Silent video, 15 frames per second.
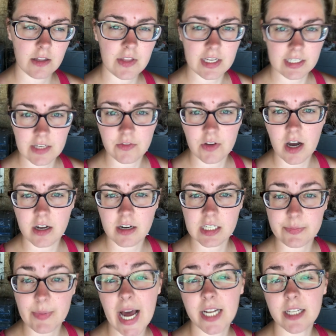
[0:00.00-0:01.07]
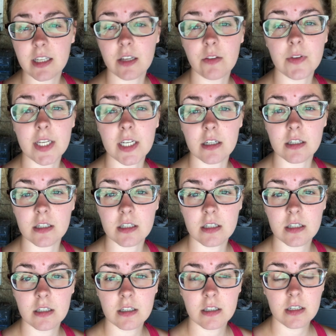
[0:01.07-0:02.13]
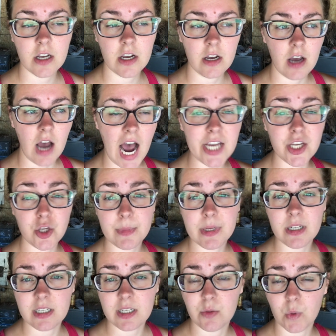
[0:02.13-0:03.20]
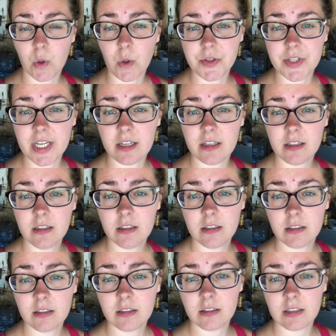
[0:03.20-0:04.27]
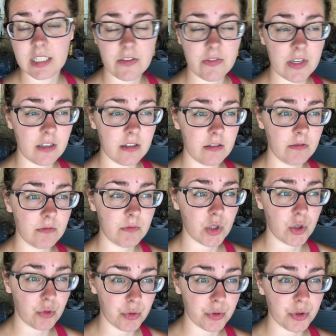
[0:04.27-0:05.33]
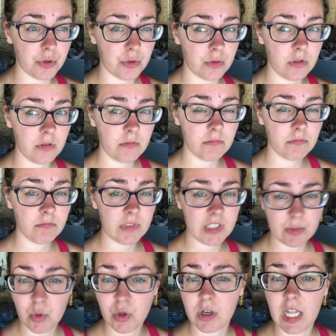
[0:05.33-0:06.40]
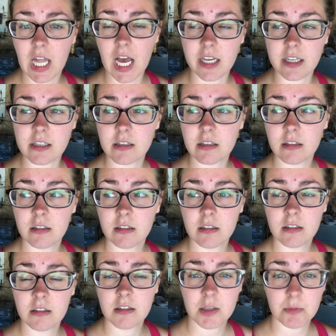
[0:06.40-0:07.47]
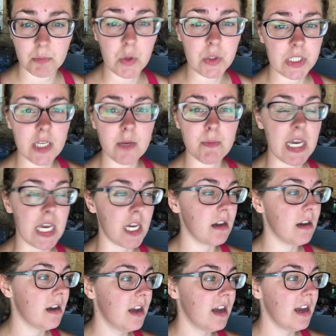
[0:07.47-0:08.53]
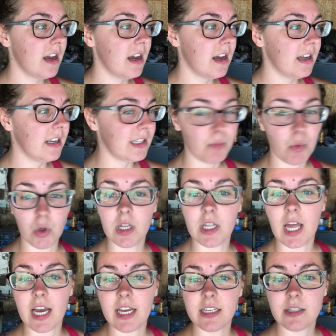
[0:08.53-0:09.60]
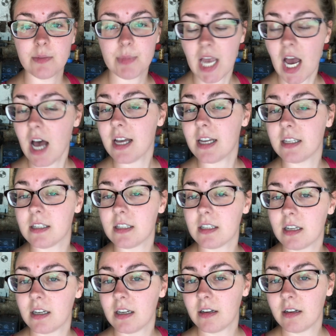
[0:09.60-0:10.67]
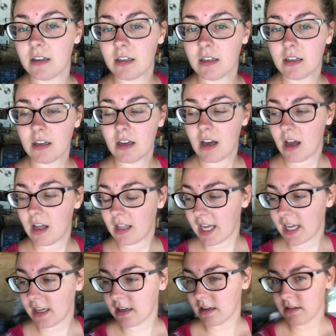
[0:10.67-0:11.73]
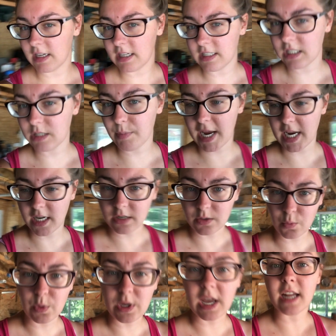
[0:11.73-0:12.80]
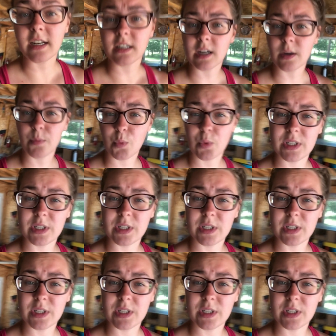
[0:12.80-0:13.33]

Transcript: Things have gotten as bad as I feared. High humidity rolled in, leaving the crew demoralized. Mostly me, demoralized, because, like anticipated, we ended up with